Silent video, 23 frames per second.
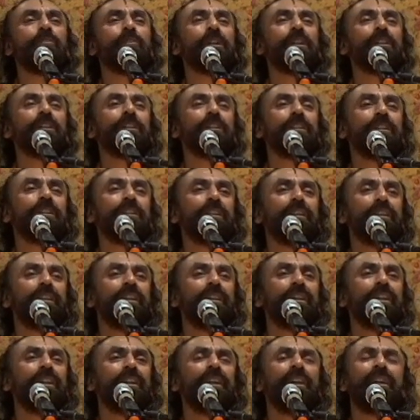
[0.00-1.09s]
Twitter.
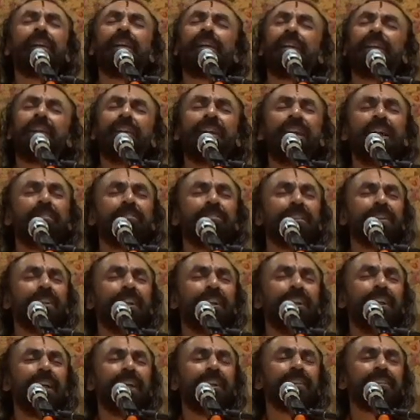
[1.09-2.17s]

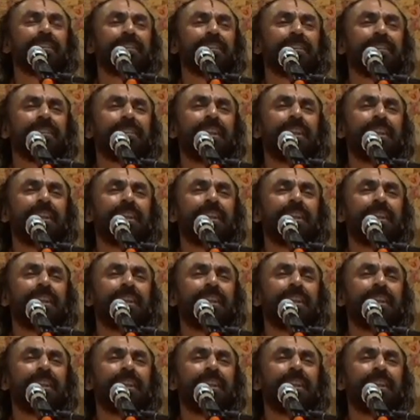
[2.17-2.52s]
Nevertheless,